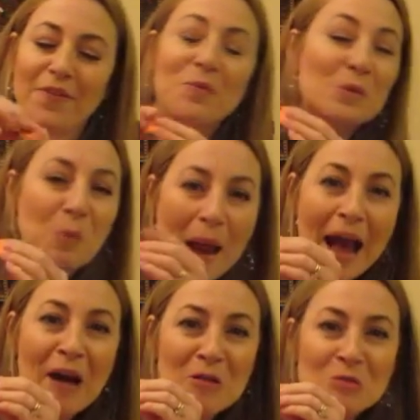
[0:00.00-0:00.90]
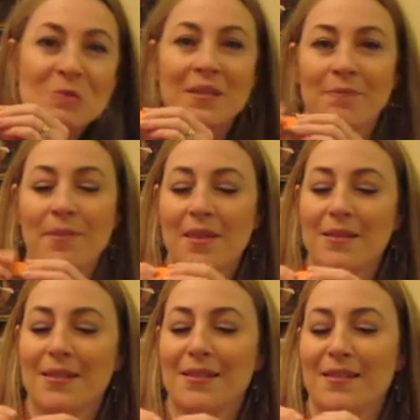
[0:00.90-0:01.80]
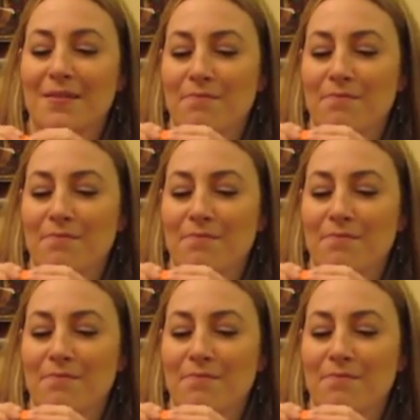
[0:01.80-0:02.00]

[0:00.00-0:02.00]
was round, but this is